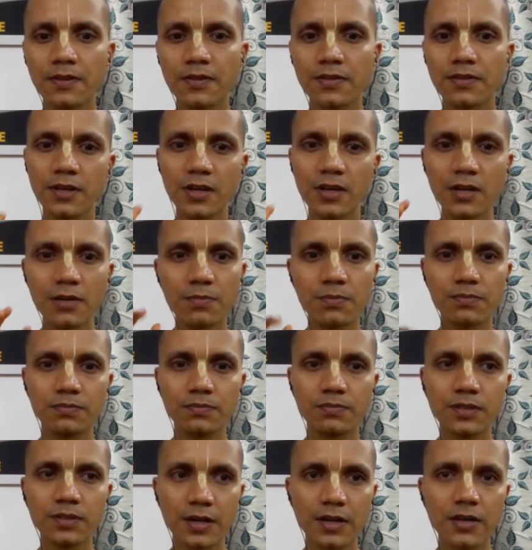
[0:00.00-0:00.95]
They are
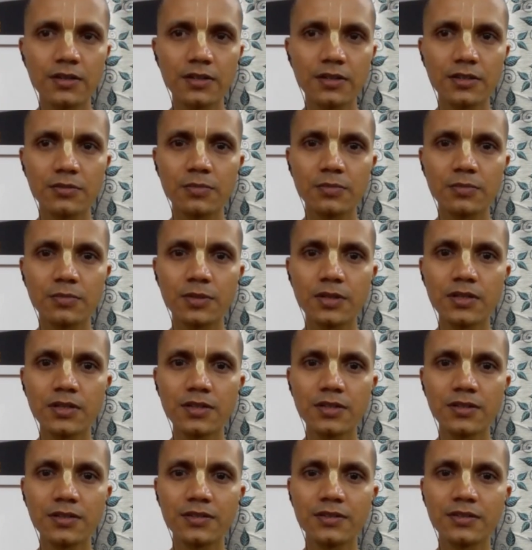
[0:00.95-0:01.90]
correct but
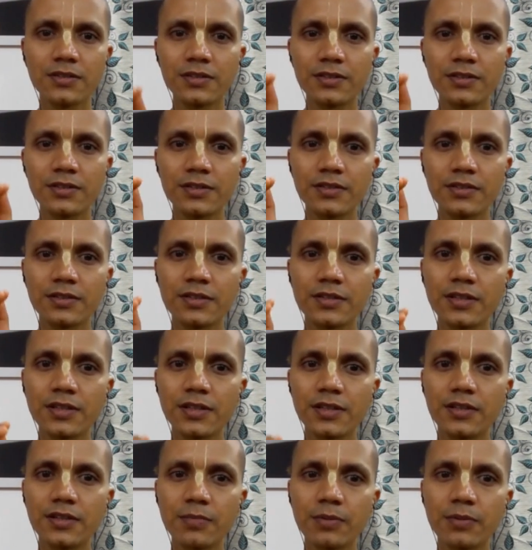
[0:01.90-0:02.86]

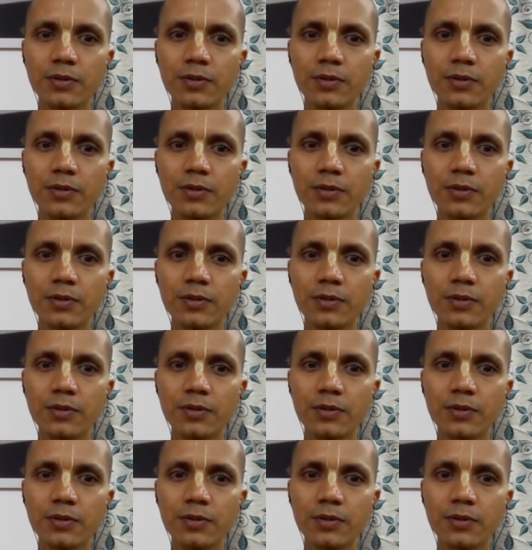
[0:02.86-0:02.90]
they'll